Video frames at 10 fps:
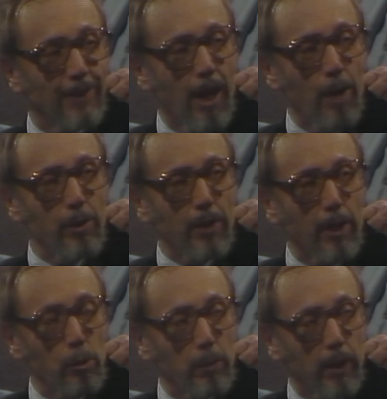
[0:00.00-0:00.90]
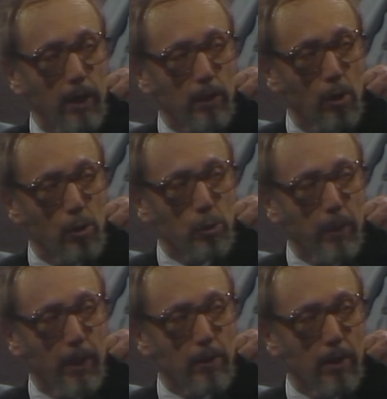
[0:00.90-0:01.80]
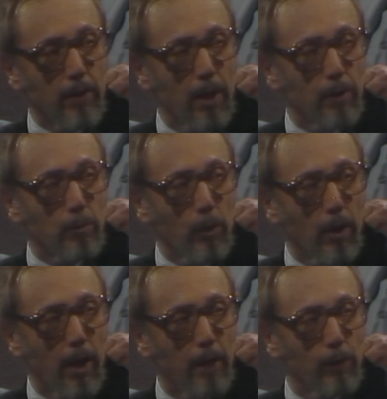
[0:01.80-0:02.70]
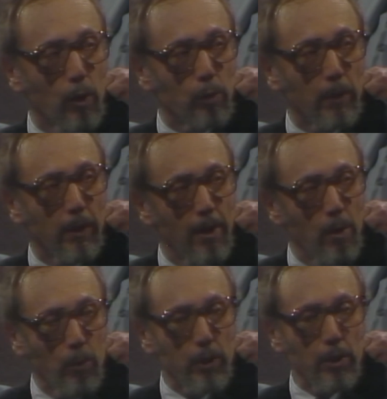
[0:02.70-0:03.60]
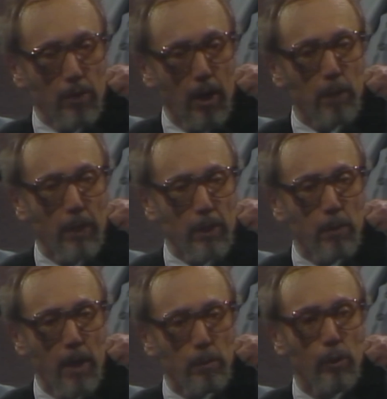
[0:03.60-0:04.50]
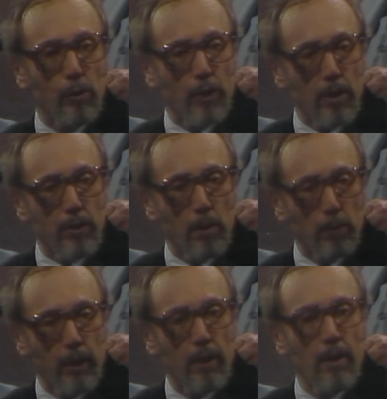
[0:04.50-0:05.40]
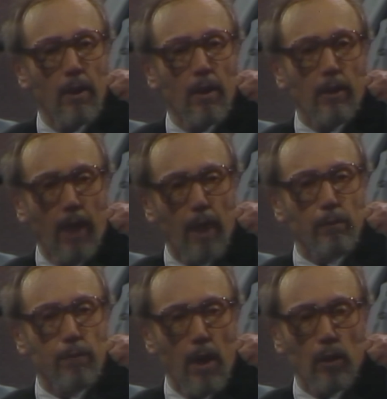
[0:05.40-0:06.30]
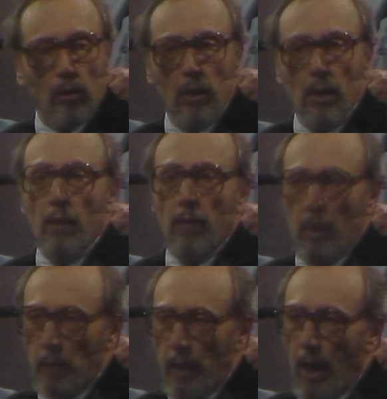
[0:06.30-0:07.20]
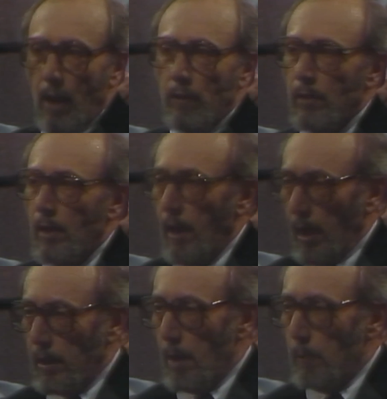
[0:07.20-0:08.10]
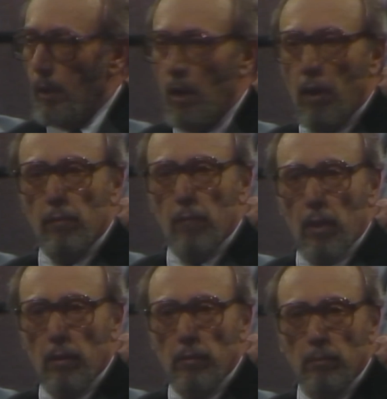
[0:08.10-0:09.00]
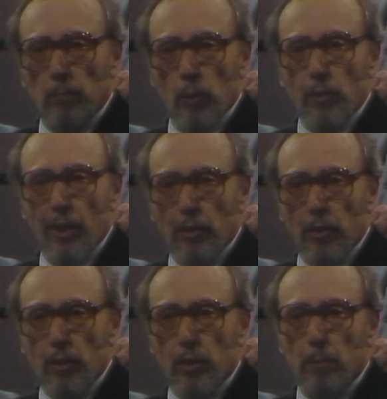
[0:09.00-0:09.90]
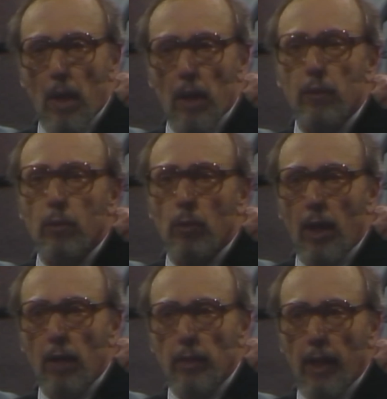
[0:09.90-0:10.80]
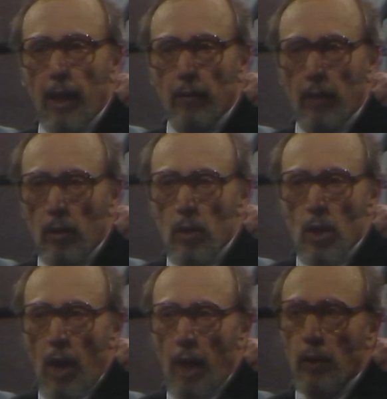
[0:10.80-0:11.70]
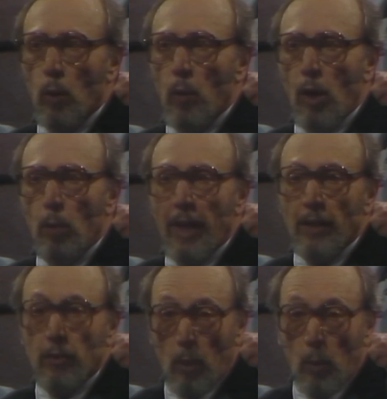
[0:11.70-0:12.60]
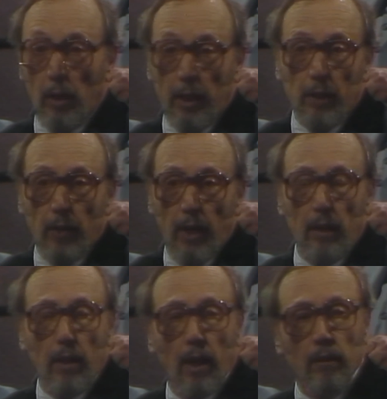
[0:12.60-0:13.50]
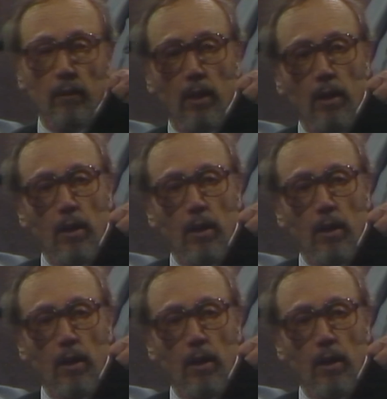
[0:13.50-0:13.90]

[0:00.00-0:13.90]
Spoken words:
I always say duplicate tones because it sounds more high-flown, but we're just talking about the people who just simply can't follow. Then we have a number of musicians spotted throughout, and they're well mixed, they're well integrated, and